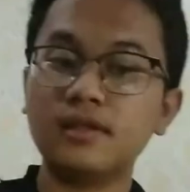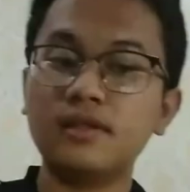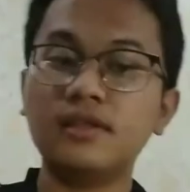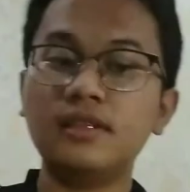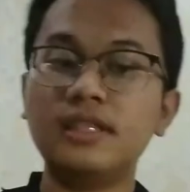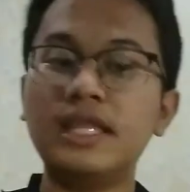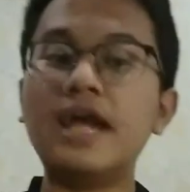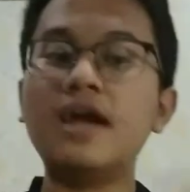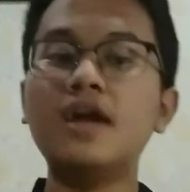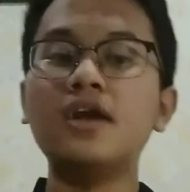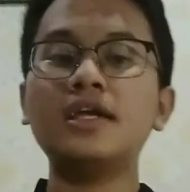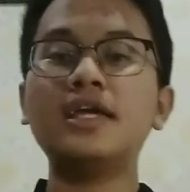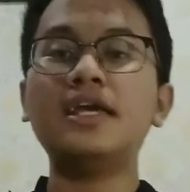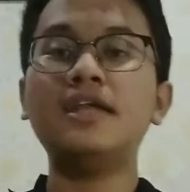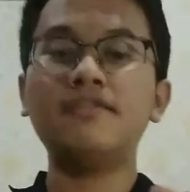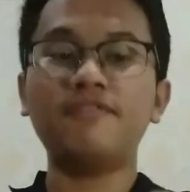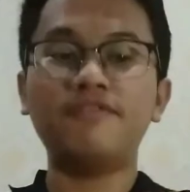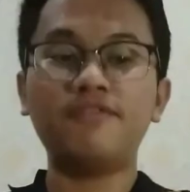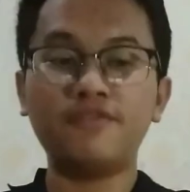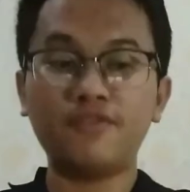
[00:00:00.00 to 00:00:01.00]
they're
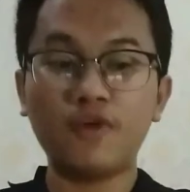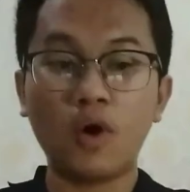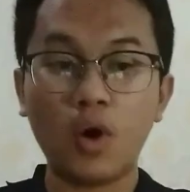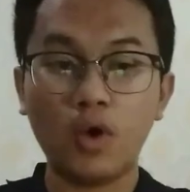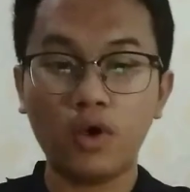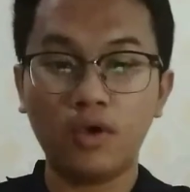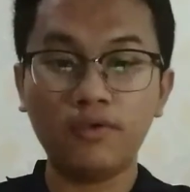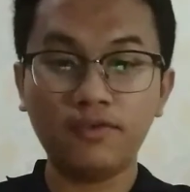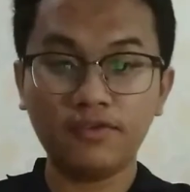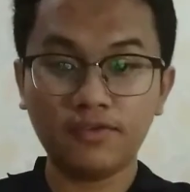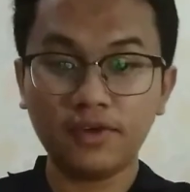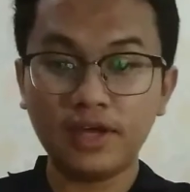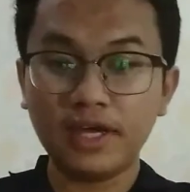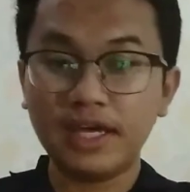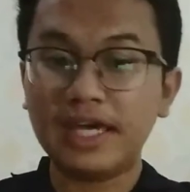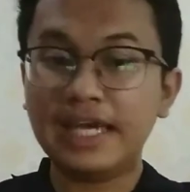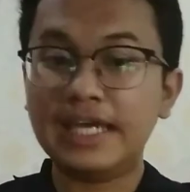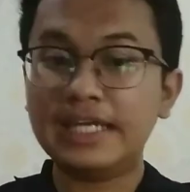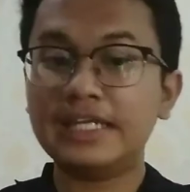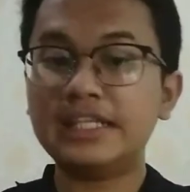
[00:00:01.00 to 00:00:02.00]
involved in